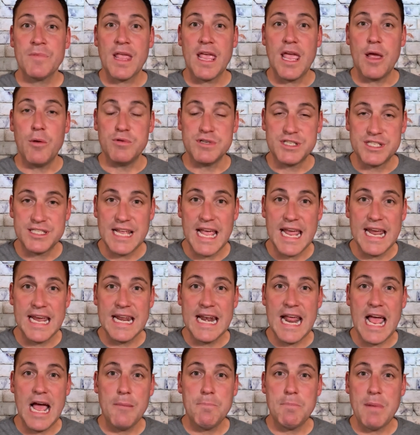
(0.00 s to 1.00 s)
It was taken
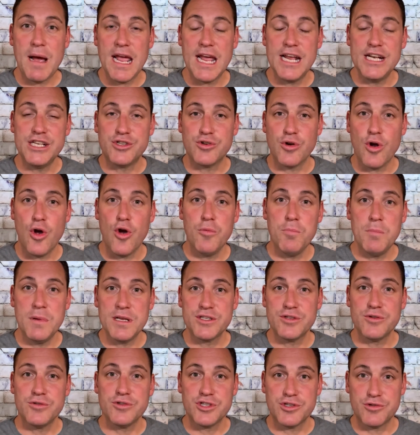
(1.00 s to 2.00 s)
out by a drone
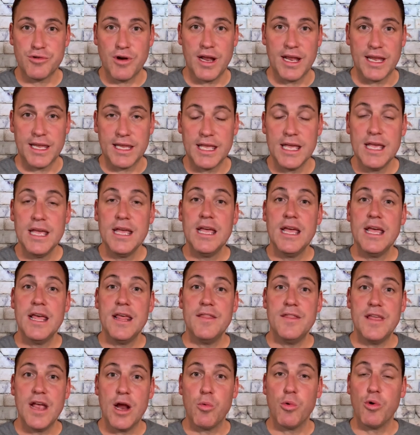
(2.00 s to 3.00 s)
missile strike.
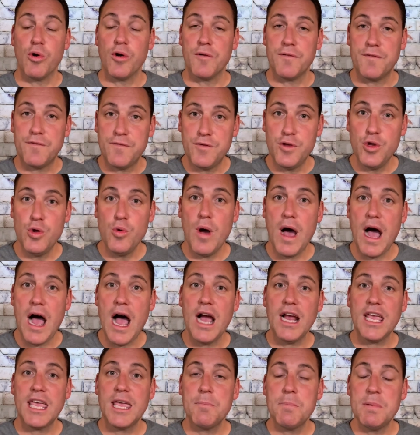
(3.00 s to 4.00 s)
There were a few
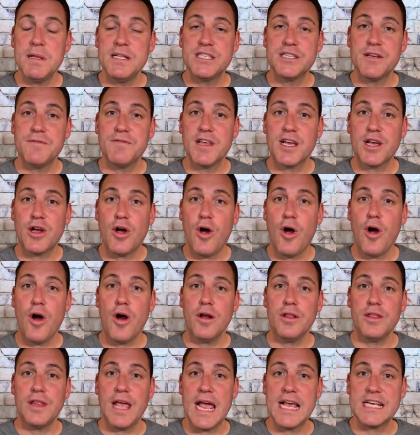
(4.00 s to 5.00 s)
occupants of the car.
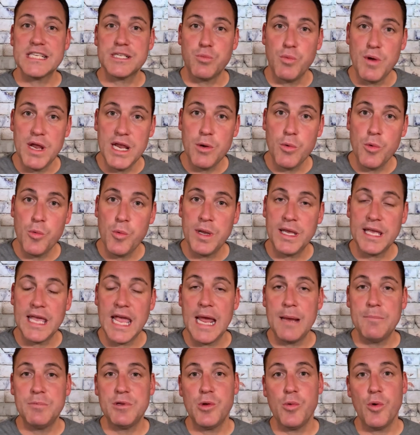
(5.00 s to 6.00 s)
Last week when we
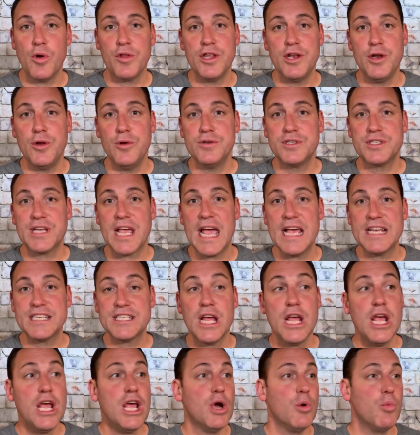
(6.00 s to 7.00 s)
came to you on the newscast,
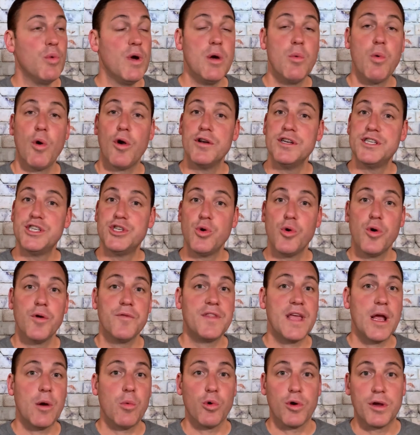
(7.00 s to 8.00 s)
we weren't sure if
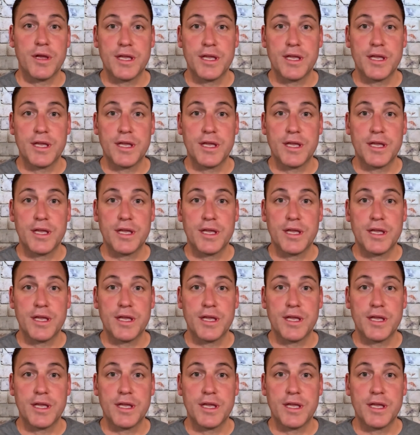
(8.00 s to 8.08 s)
they were